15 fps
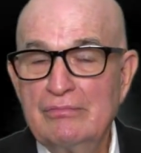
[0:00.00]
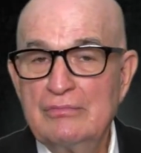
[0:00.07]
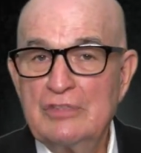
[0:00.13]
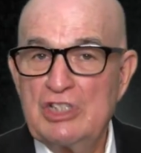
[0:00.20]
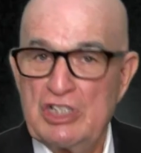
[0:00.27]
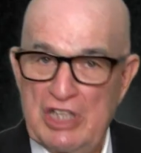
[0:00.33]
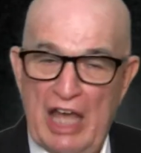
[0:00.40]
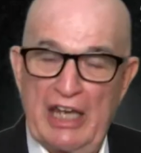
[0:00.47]

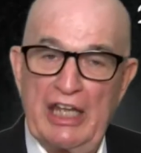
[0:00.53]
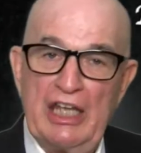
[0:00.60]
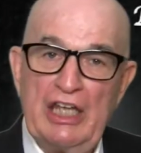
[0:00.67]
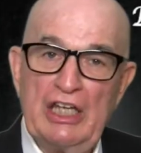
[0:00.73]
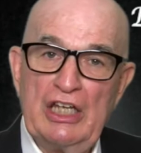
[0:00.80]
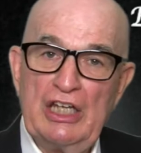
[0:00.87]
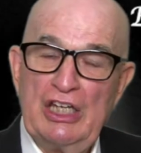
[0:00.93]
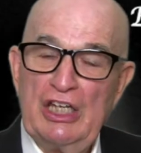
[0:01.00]
Study,
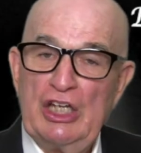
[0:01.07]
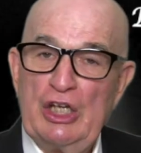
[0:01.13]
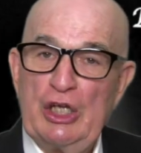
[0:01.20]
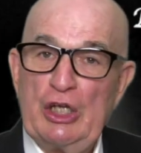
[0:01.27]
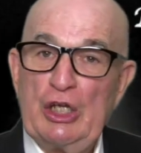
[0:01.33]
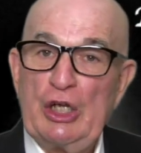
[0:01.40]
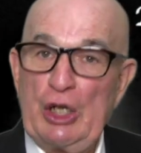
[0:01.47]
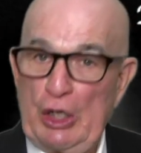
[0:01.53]

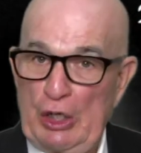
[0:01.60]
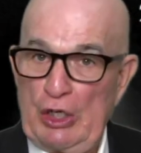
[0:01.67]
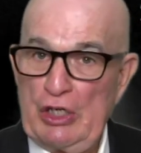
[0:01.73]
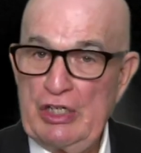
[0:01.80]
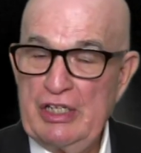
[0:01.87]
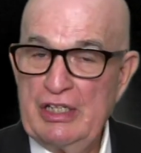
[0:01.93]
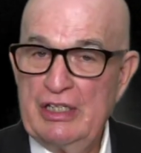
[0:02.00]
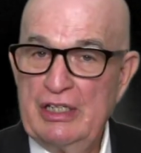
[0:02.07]

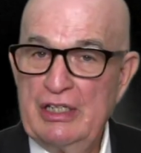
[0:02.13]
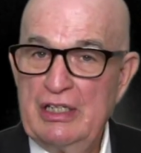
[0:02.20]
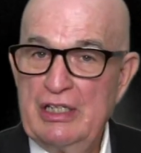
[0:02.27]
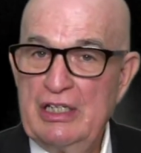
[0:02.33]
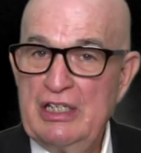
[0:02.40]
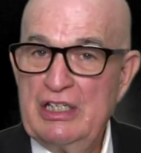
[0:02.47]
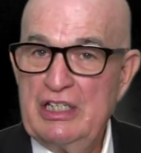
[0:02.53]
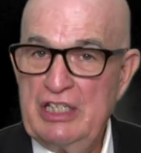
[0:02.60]
learn,
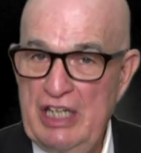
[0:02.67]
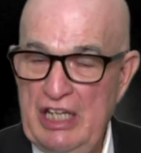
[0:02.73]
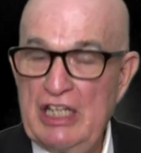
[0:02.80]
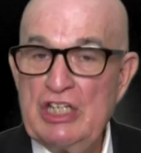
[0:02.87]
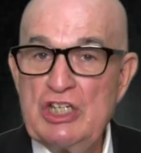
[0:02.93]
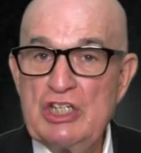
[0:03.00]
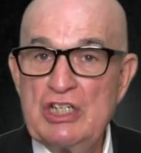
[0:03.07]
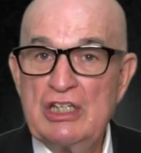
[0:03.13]

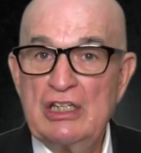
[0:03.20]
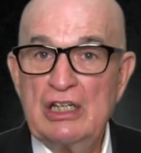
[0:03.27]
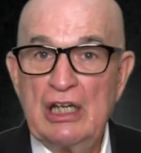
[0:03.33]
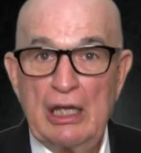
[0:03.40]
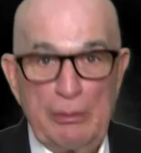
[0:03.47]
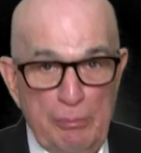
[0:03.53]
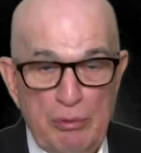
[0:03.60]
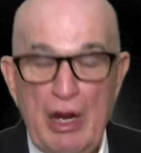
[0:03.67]
teach,
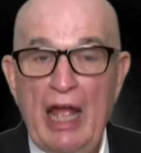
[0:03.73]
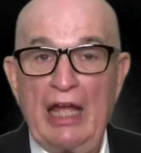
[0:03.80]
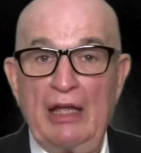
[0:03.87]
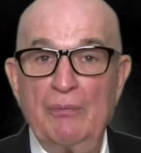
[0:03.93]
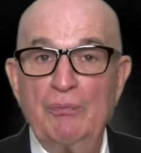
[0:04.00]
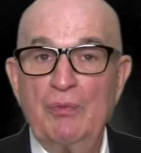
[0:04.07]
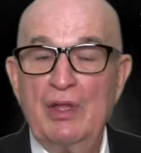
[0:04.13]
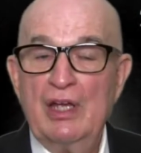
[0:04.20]
and pray.
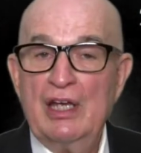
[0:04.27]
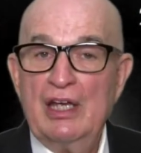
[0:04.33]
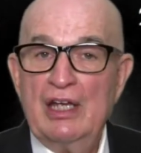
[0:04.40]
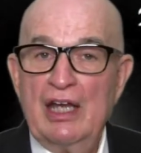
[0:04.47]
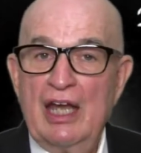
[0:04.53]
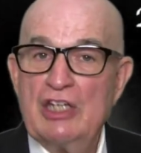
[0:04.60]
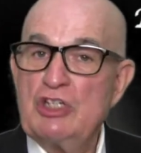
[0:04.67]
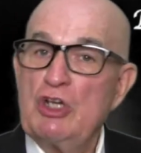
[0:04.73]

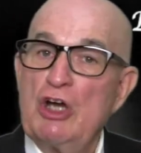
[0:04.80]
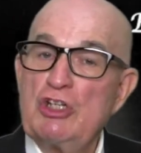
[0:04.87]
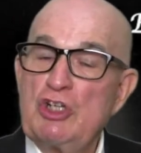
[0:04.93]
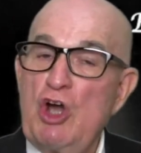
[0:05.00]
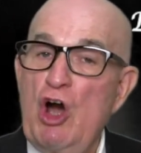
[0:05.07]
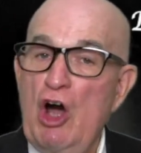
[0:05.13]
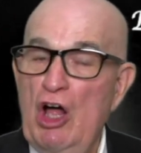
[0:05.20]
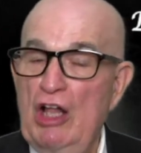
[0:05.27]
And so it's
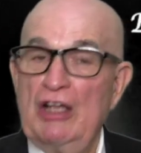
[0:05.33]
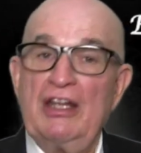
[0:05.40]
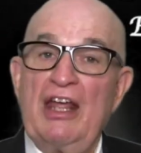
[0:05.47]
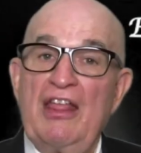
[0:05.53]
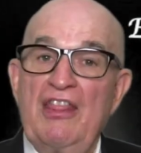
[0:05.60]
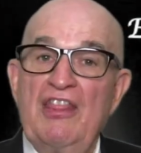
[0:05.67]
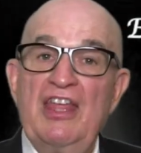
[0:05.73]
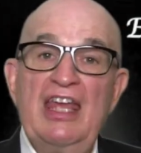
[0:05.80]
called
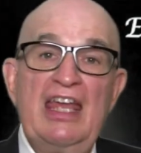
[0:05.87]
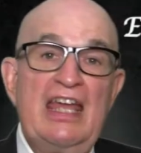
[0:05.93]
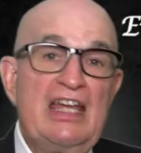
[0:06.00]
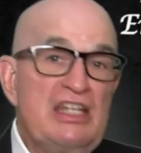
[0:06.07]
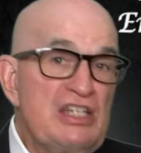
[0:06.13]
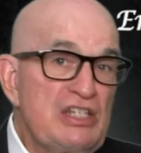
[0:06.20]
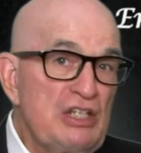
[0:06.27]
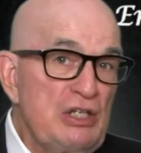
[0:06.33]
the
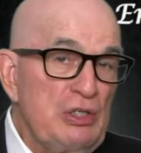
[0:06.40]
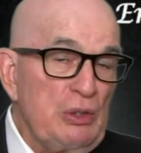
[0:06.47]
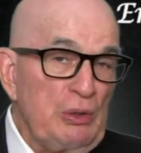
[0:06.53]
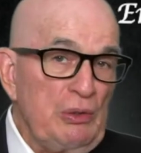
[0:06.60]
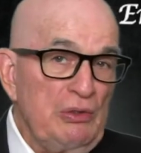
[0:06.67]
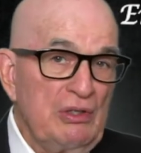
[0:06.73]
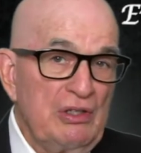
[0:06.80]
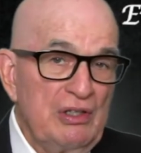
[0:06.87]

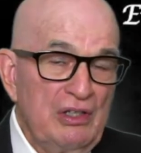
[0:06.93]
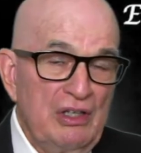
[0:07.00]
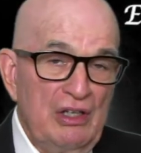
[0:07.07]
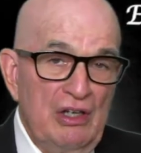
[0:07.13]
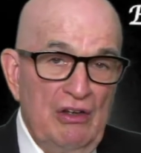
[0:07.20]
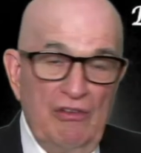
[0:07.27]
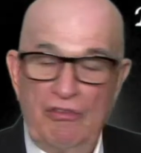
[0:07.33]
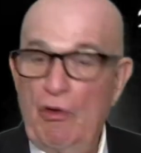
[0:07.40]
Institute
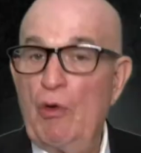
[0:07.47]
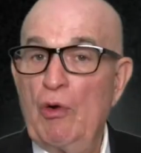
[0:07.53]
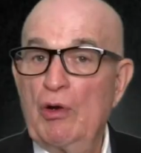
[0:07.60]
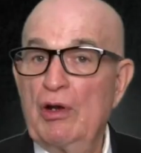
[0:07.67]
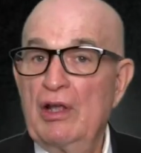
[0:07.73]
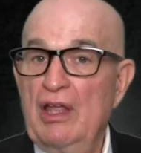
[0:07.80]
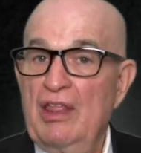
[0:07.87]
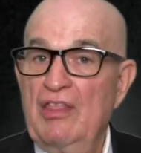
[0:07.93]

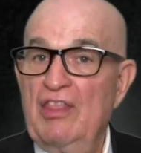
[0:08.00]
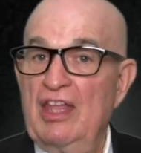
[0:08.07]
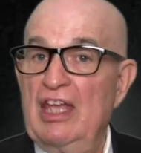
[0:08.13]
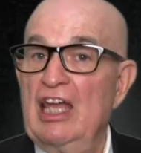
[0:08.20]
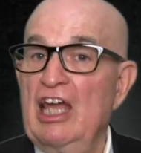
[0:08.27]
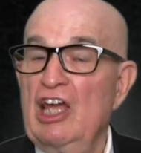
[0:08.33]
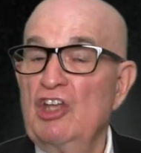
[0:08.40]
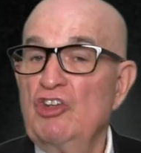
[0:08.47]
for
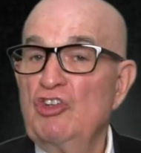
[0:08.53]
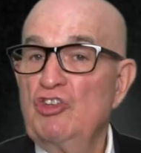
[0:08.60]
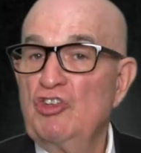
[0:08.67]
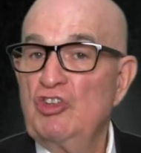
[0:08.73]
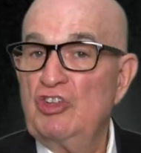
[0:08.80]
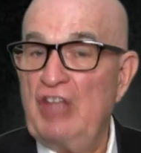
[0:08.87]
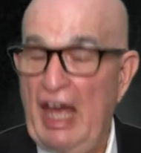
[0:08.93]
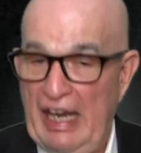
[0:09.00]
the
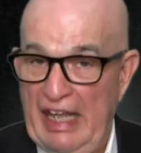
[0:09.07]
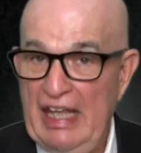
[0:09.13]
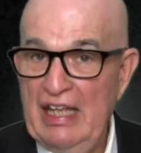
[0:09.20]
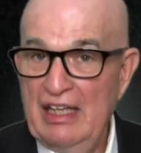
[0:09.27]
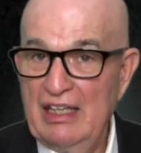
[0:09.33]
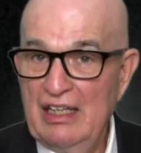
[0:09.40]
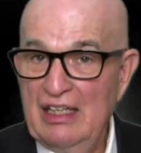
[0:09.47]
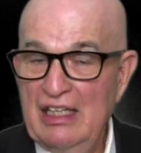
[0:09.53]
study,
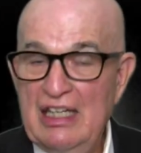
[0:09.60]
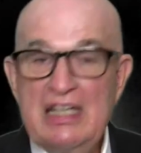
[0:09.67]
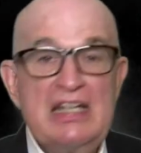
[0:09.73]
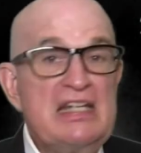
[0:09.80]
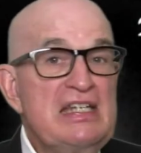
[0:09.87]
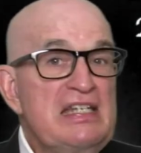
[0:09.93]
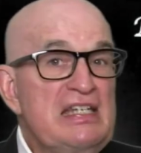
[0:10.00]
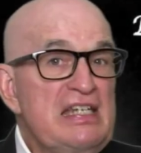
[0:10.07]

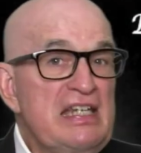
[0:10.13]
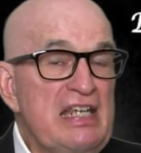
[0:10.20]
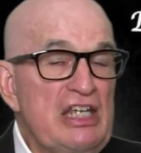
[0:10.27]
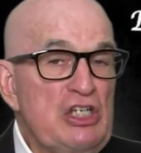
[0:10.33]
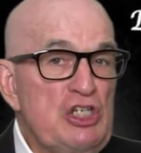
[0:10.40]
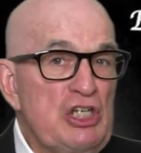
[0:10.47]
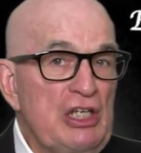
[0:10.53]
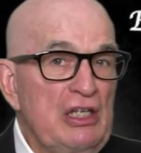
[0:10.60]

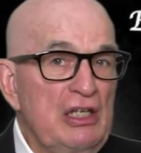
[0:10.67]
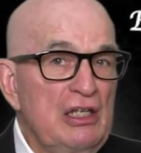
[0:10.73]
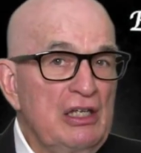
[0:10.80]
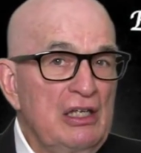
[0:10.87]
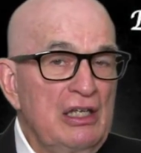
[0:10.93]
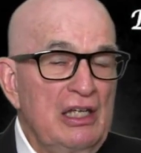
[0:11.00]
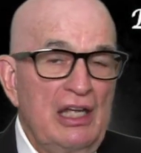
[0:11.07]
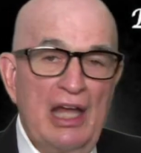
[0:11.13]
teaching,
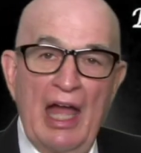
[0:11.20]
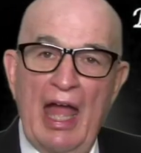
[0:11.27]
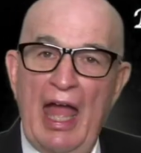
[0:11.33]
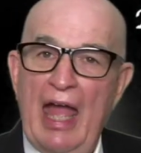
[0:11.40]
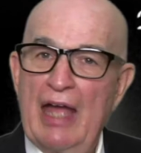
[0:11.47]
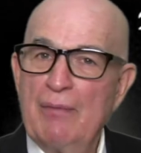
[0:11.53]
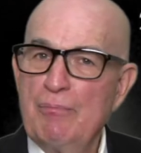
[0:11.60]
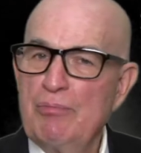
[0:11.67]

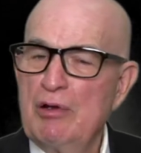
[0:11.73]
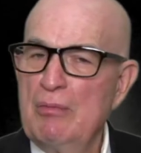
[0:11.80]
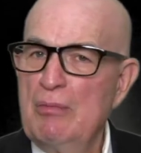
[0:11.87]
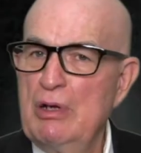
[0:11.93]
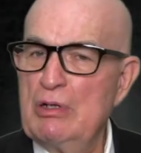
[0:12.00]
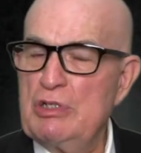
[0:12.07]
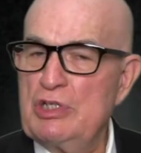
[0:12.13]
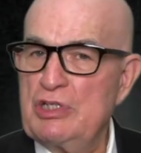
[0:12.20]
and
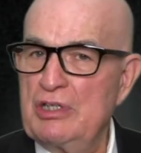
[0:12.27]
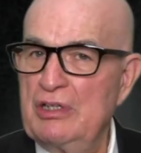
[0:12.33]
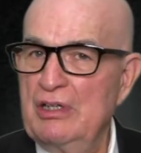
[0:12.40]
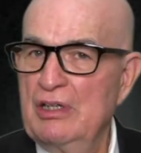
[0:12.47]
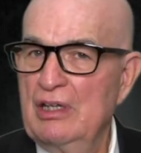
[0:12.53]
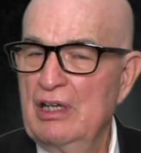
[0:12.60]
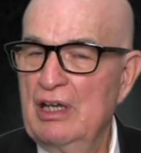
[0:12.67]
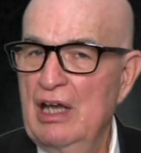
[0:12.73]
promotion
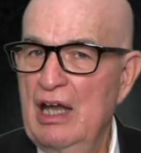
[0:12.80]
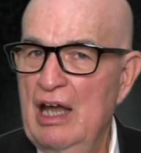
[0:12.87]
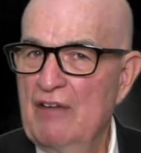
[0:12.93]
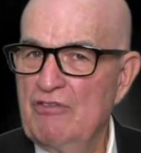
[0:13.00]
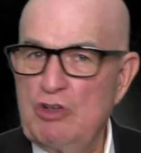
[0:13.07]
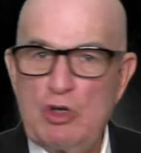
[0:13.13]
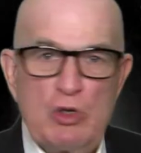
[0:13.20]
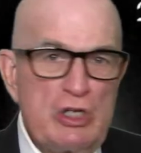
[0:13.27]

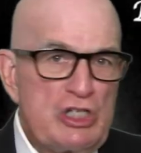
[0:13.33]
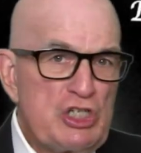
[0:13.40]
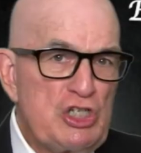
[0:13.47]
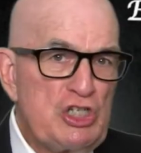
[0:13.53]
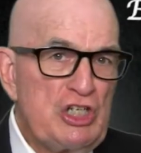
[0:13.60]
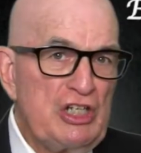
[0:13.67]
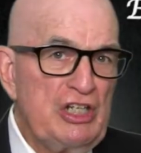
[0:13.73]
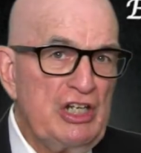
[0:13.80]
of
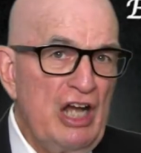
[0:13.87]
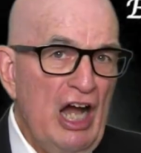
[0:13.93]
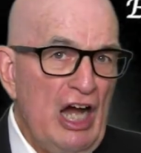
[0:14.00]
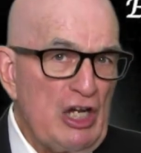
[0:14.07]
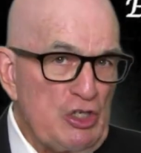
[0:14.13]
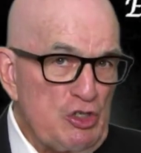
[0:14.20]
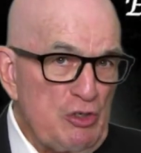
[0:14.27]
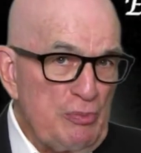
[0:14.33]
Christian
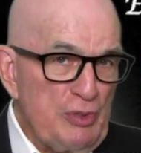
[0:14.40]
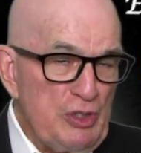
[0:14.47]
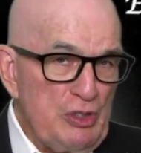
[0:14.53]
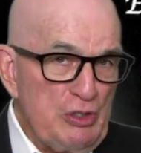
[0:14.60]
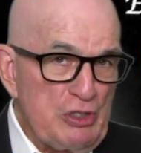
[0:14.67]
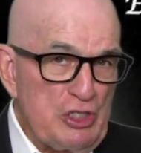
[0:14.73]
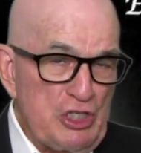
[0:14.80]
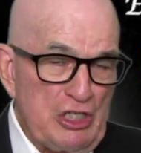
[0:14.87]

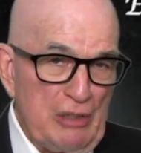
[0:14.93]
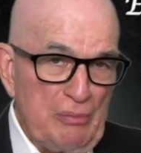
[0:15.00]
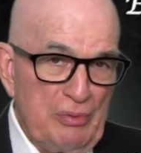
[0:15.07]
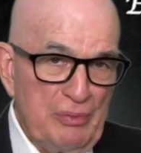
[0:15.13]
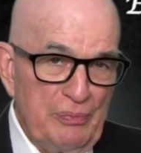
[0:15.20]
entrepreneurship.